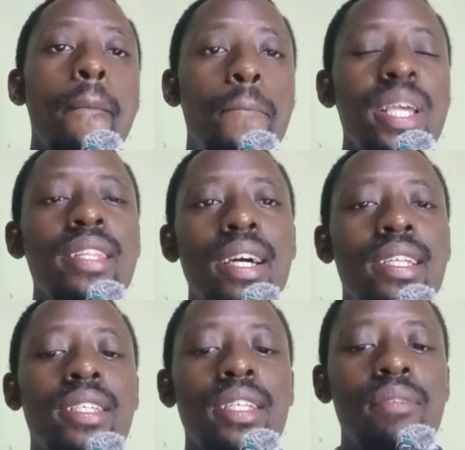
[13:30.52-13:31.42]
Be
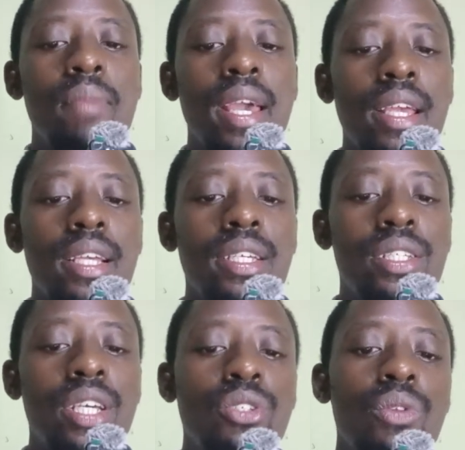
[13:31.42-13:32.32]
that as it may,
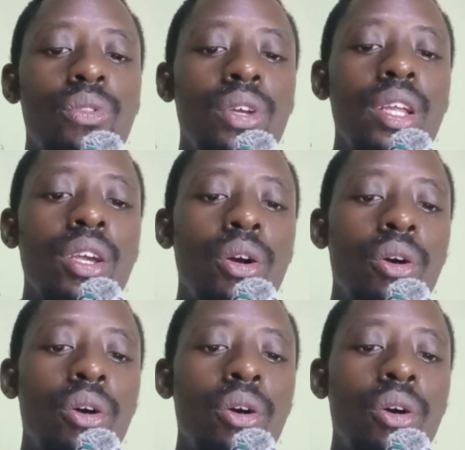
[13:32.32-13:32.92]
Section 3